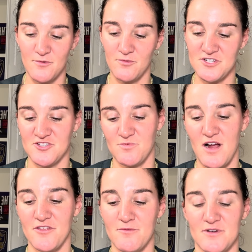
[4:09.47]
which is
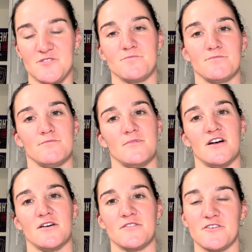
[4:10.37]
why
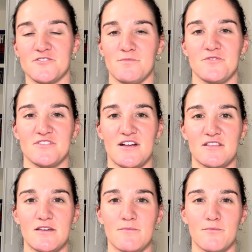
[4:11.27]
there's most
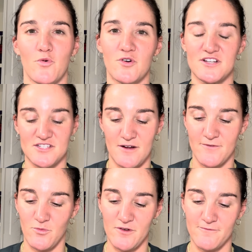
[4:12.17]
likely more
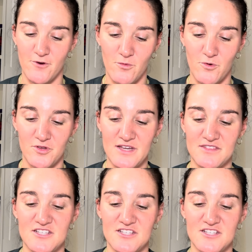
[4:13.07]
discomfort when foam rolling,